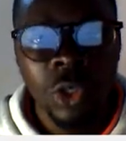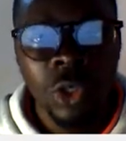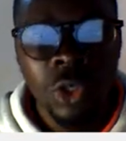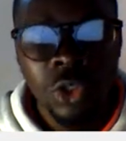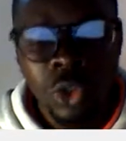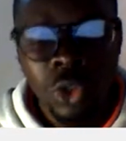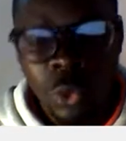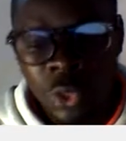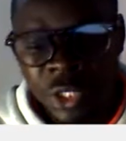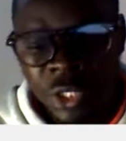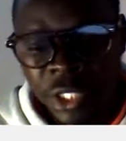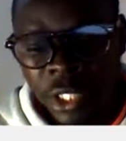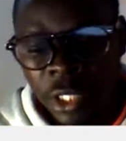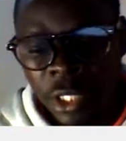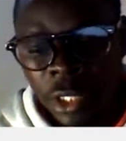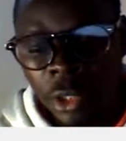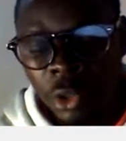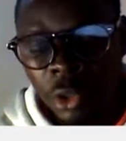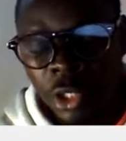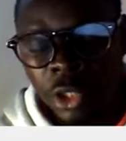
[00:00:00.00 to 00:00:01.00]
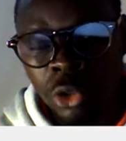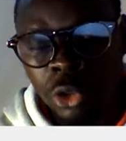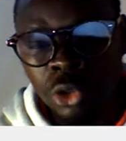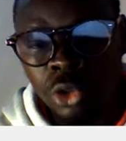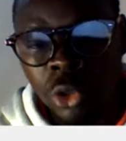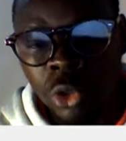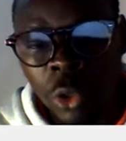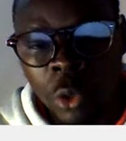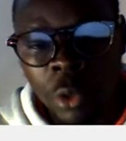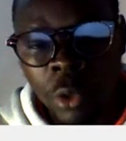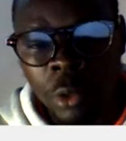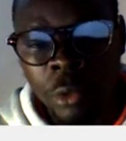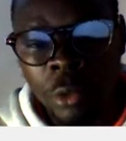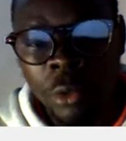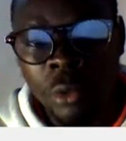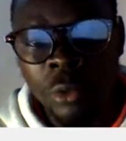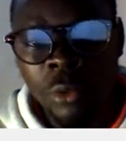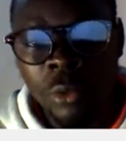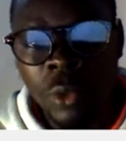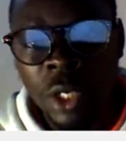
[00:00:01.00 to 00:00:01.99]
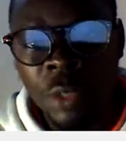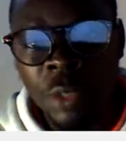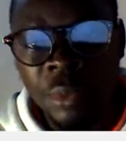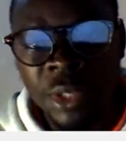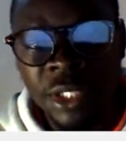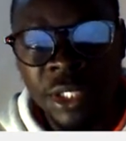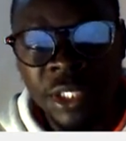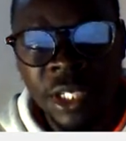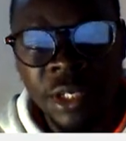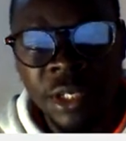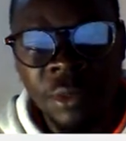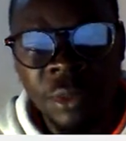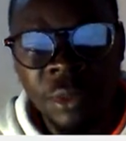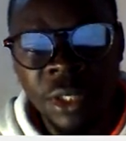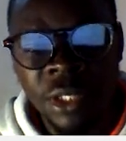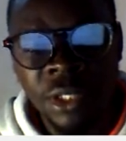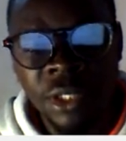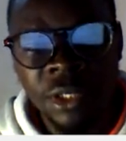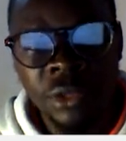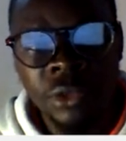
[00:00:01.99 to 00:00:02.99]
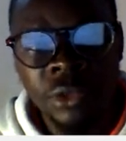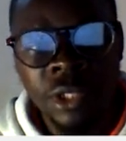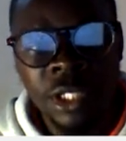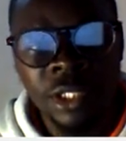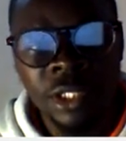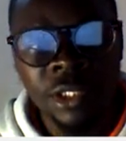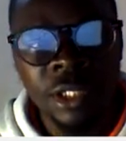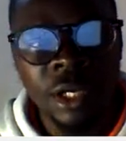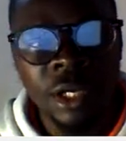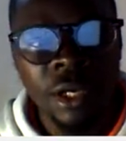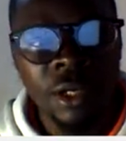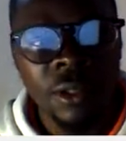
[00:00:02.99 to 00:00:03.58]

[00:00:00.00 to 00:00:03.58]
So we say logging onto your WordPress admin, you just